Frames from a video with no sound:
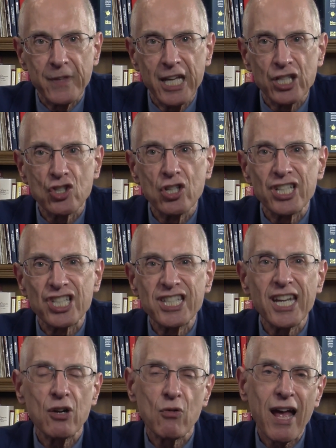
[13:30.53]
it's going to
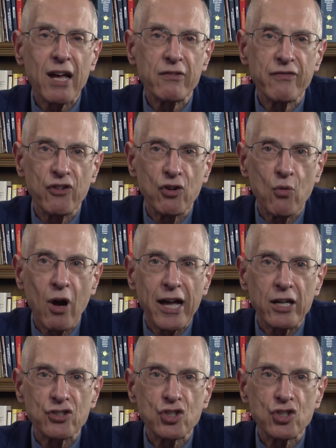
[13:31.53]
stick around for a while.